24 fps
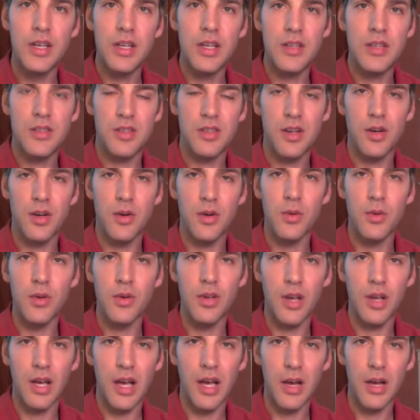So
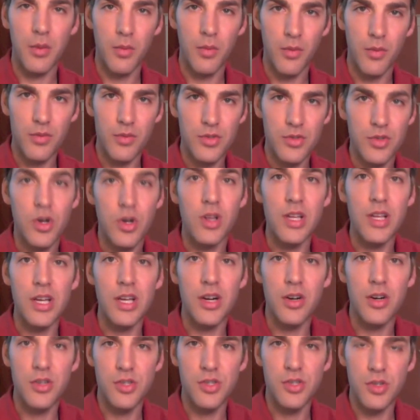I strongly
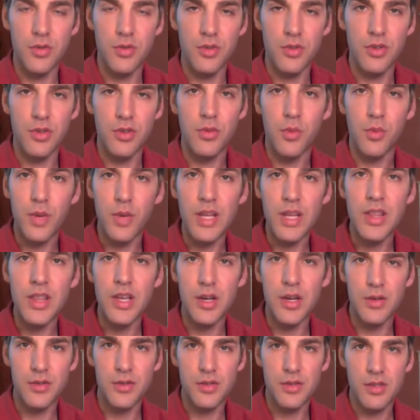encourage you read
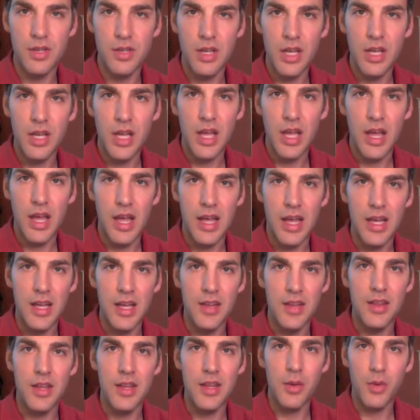those,
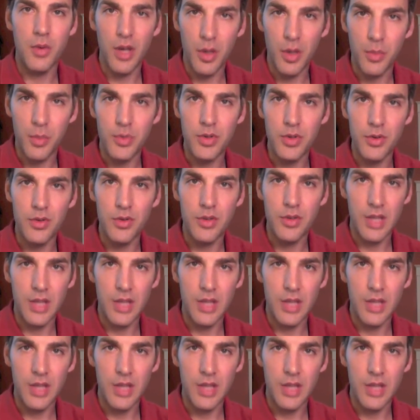and they will help you.